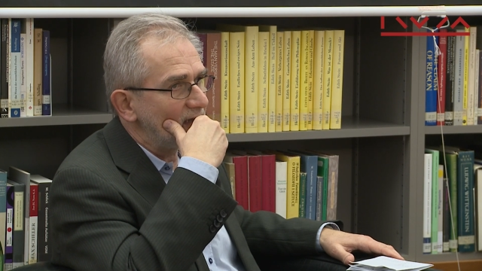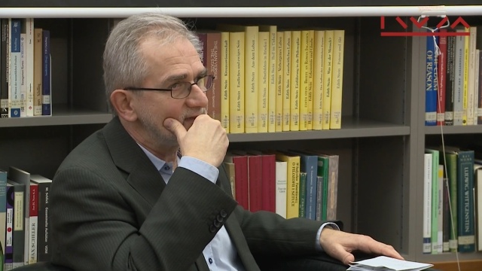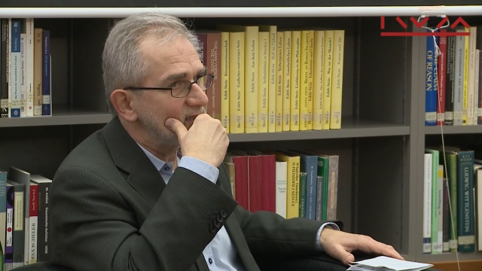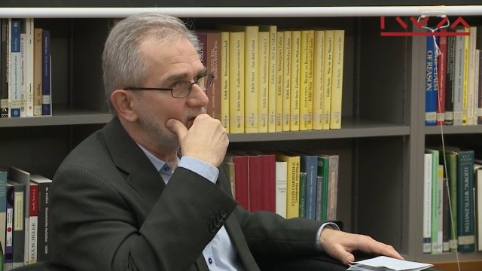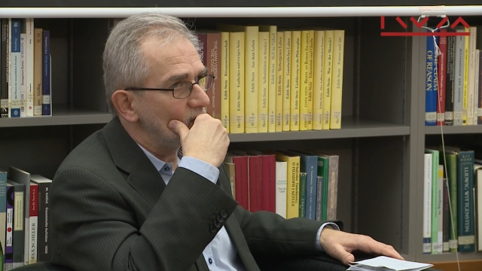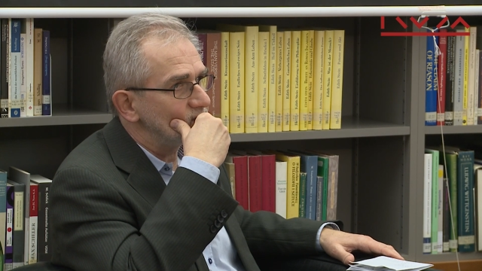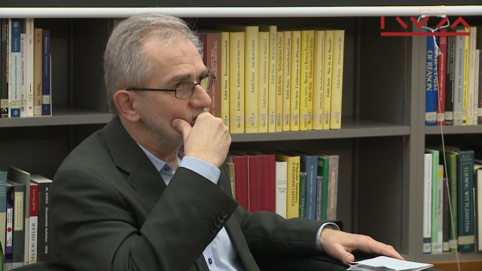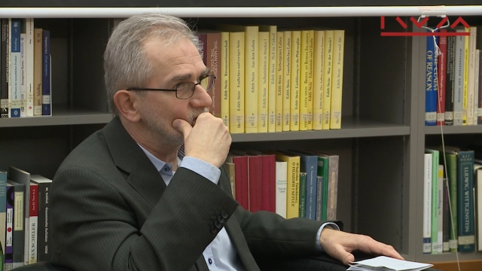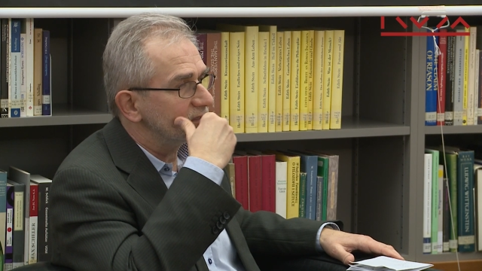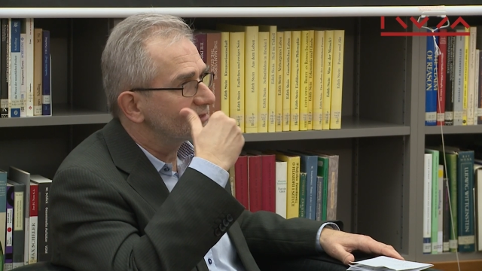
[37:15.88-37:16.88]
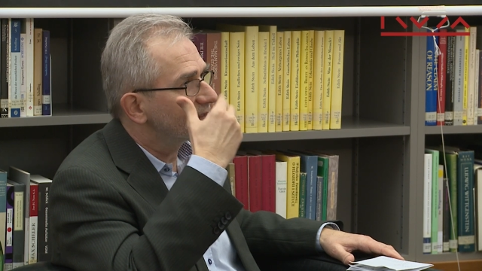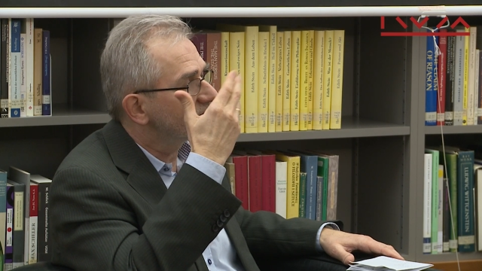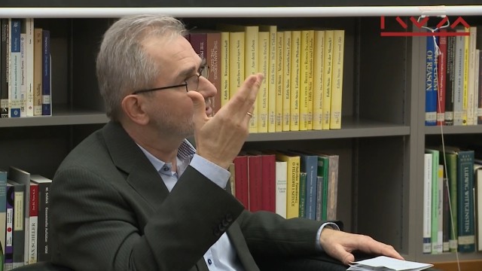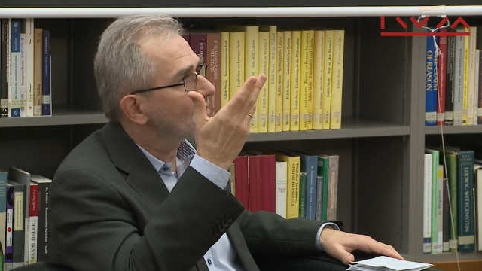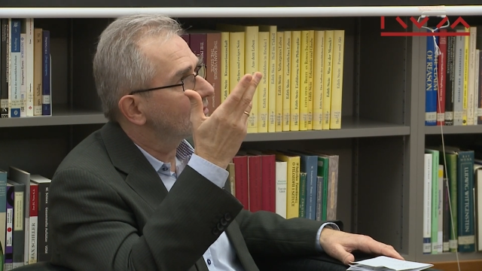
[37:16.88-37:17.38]
Balcerowicz, this
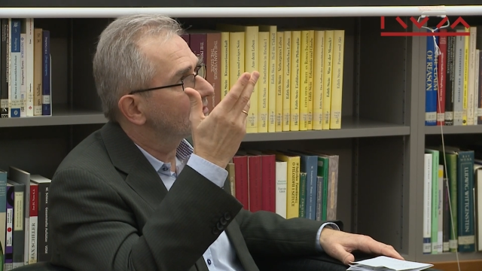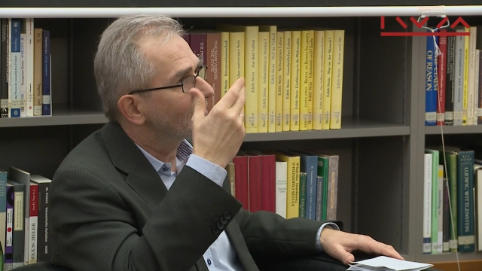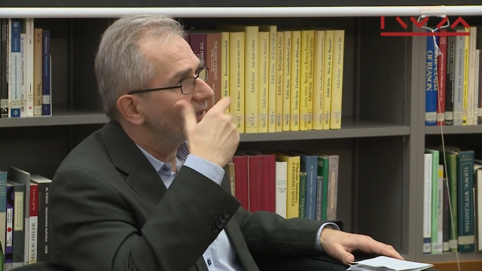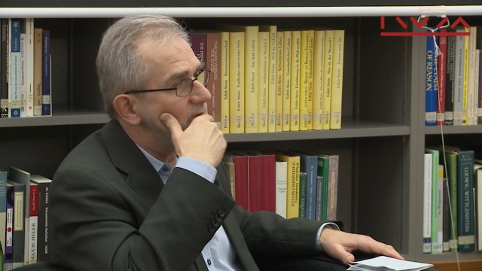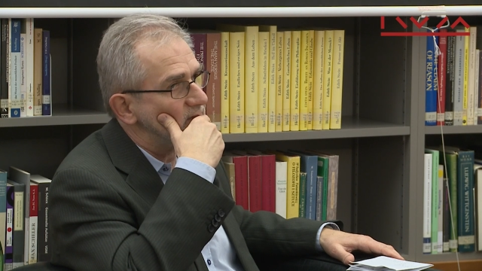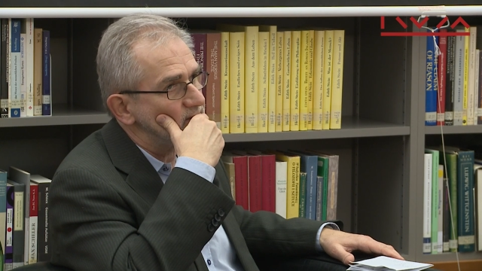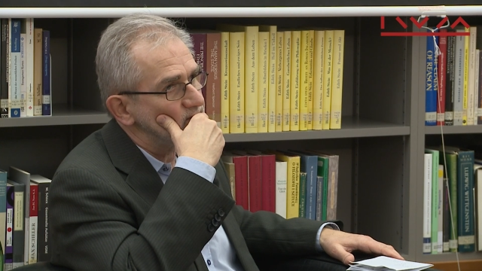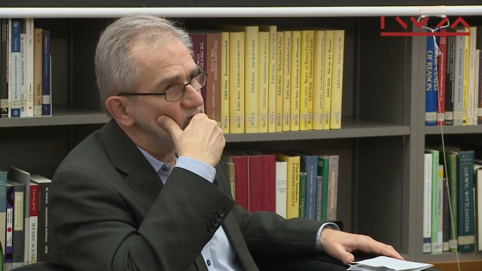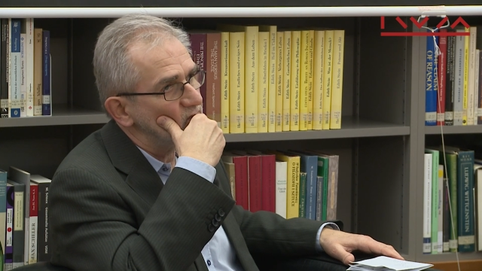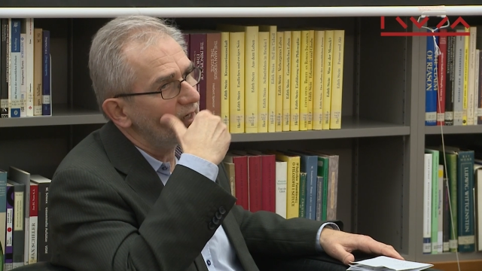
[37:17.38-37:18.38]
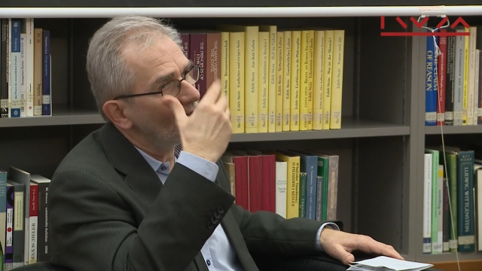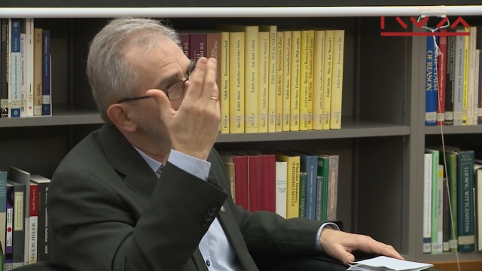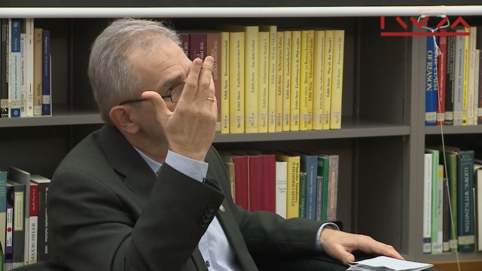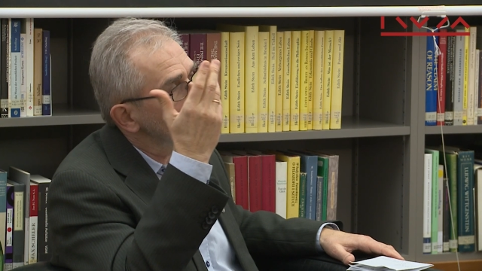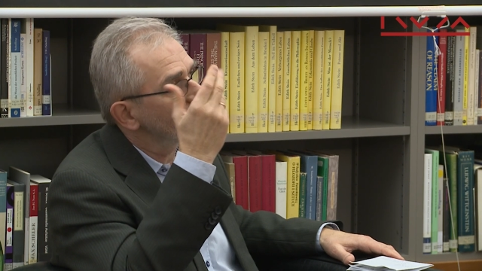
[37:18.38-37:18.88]
is shock therapy. Well,
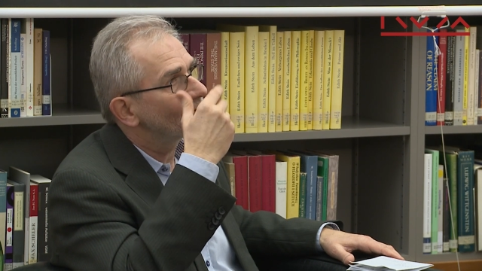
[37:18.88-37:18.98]
okay.